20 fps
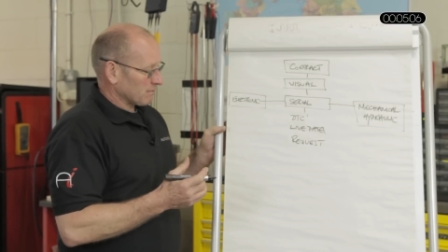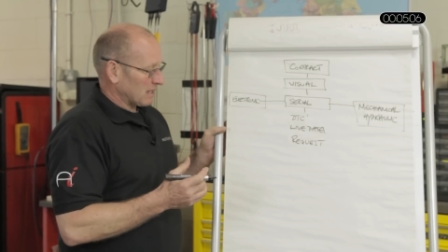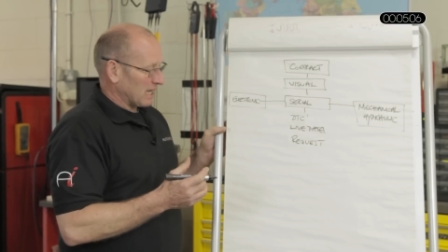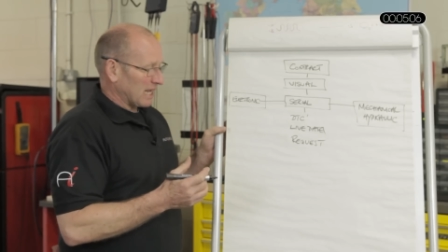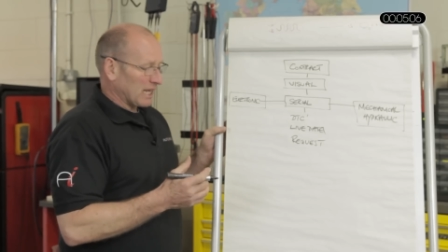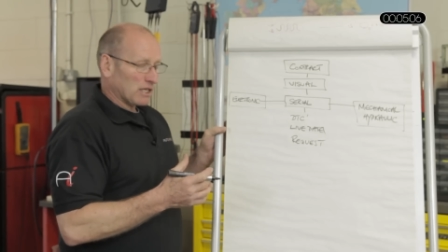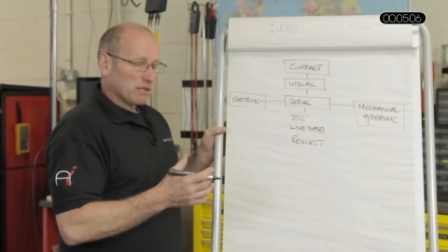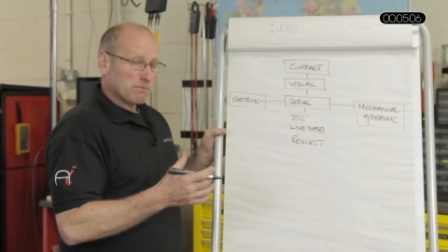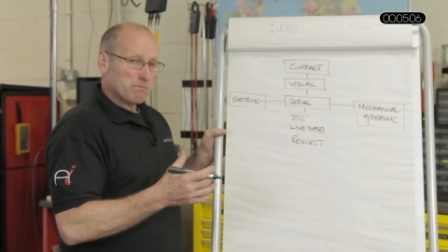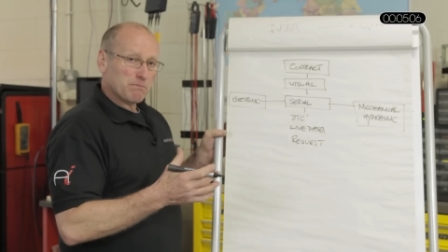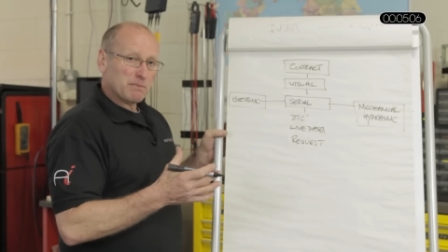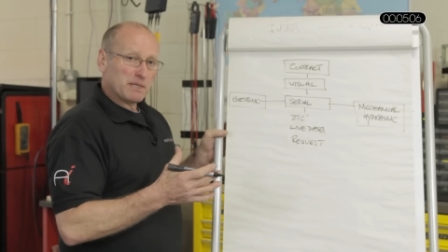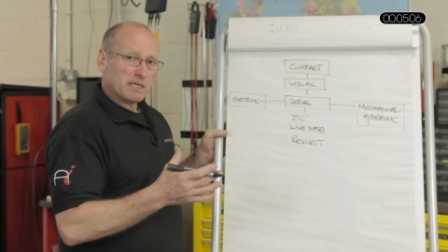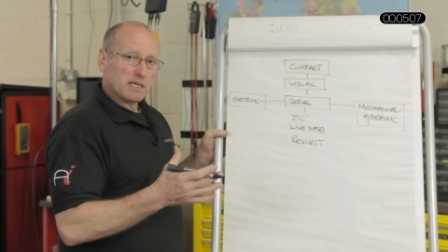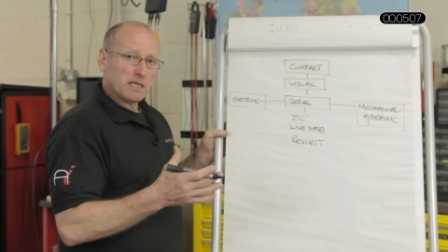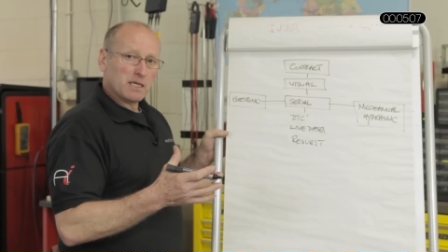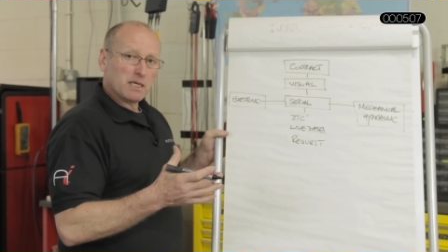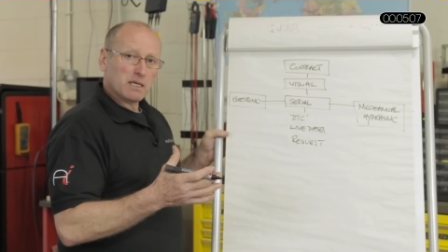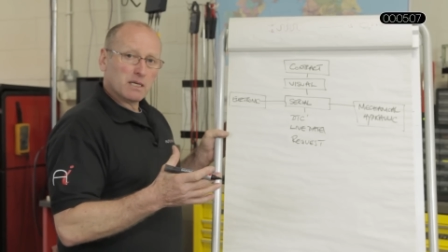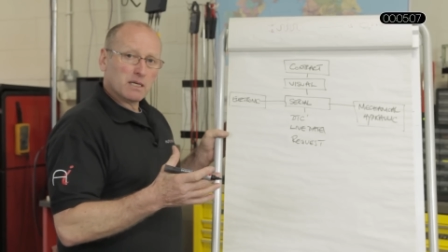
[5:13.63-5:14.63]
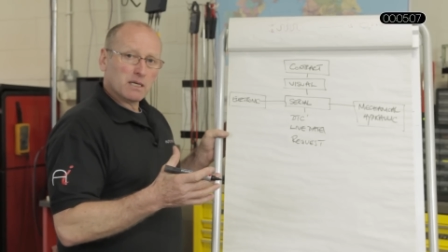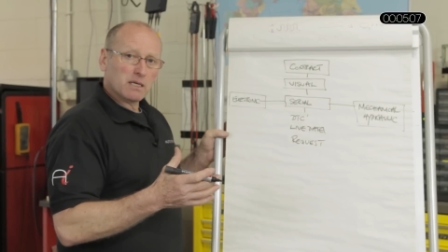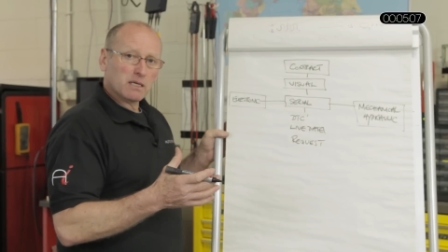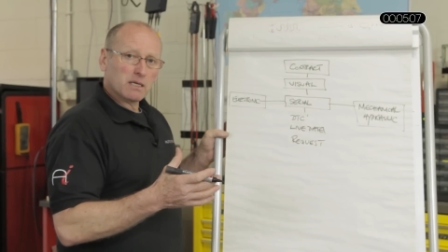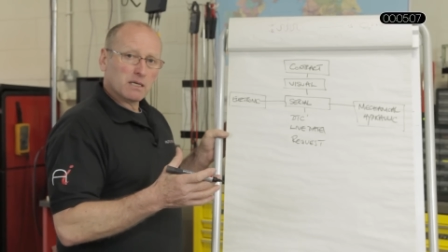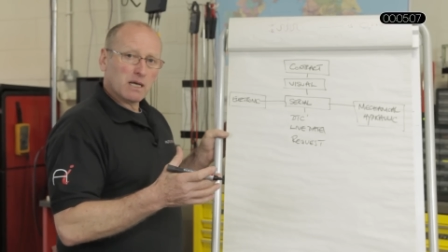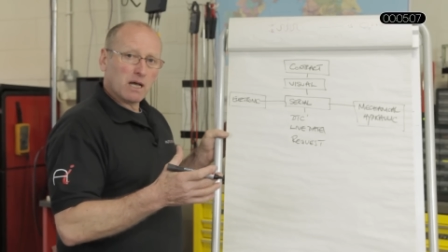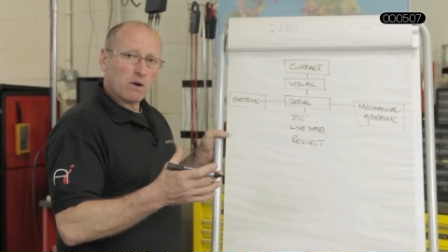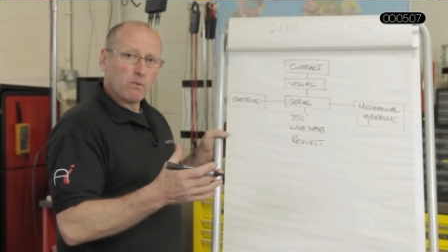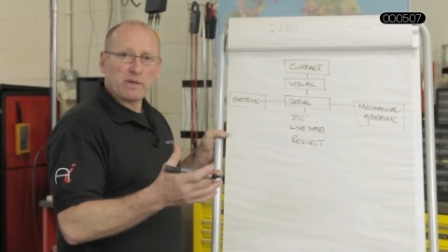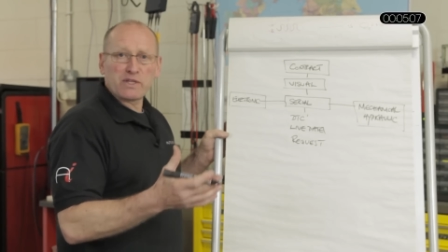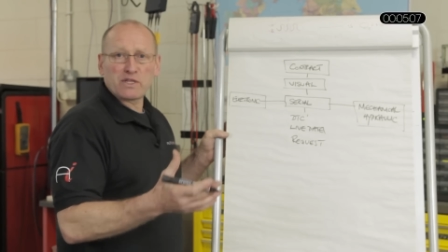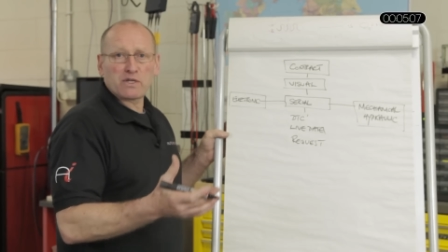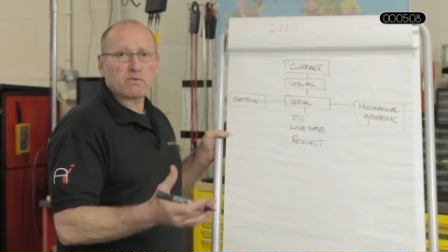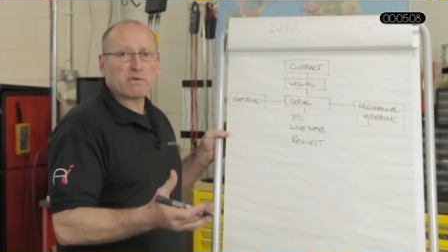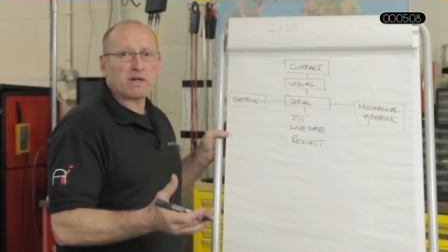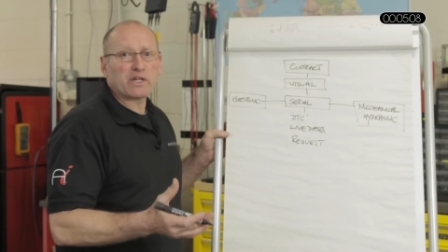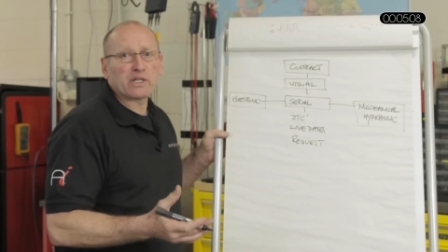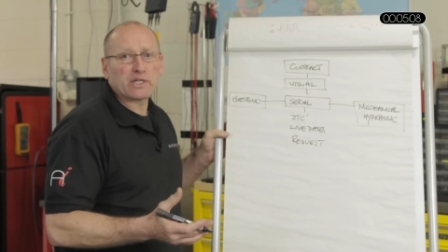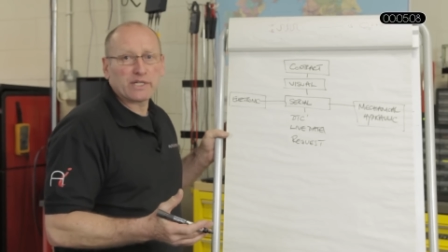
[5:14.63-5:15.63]
It can be a window
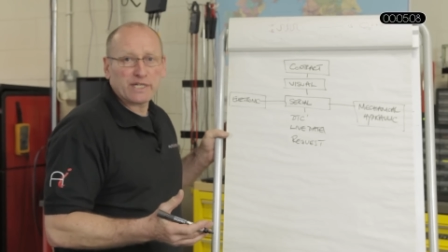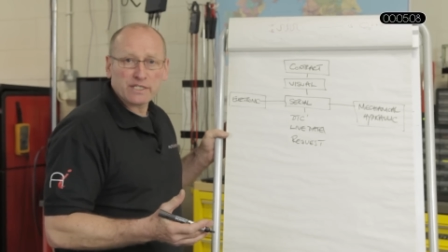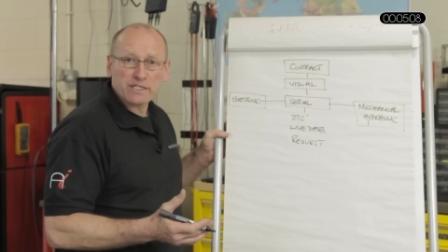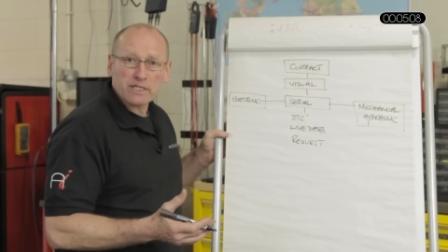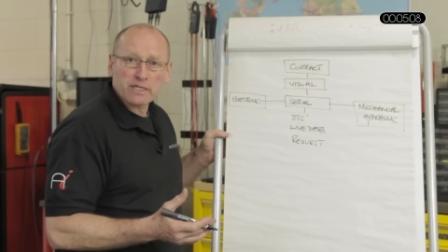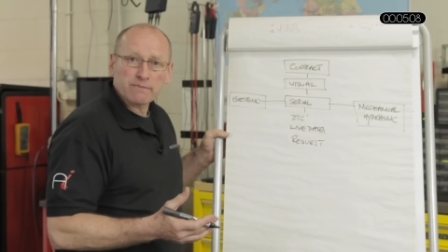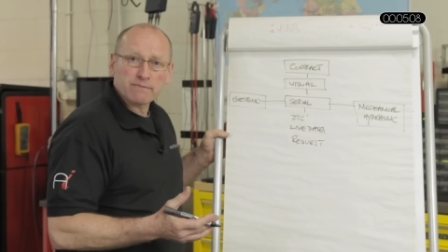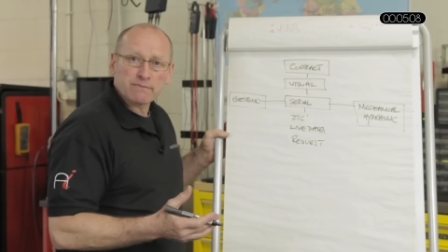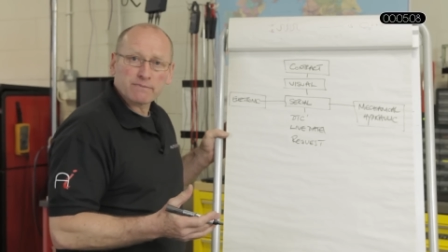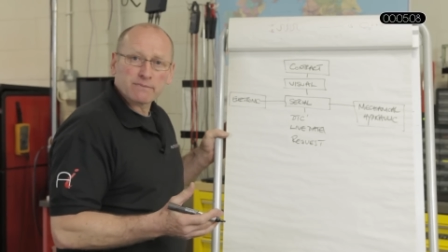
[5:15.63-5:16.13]
regulator.